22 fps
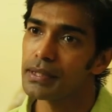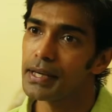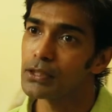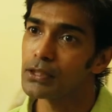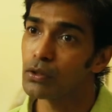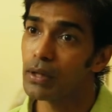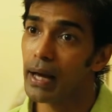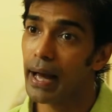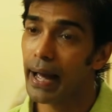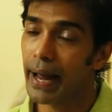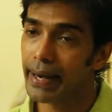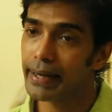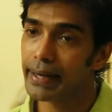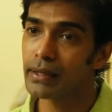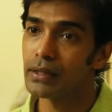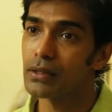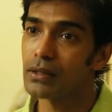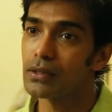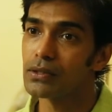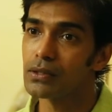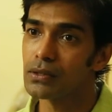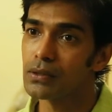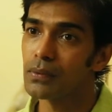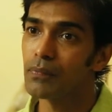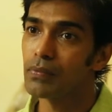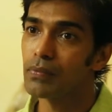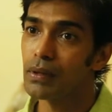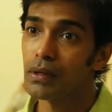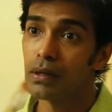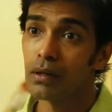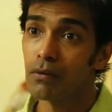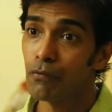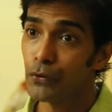each of the actors
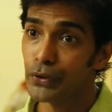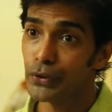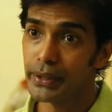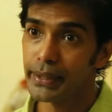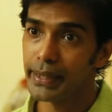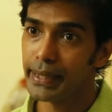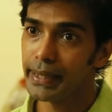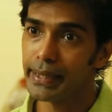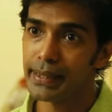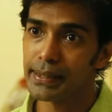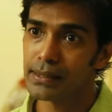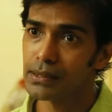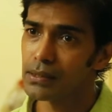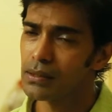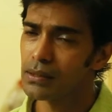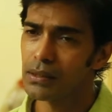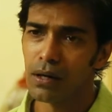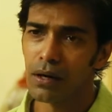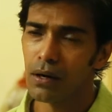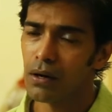for the dates.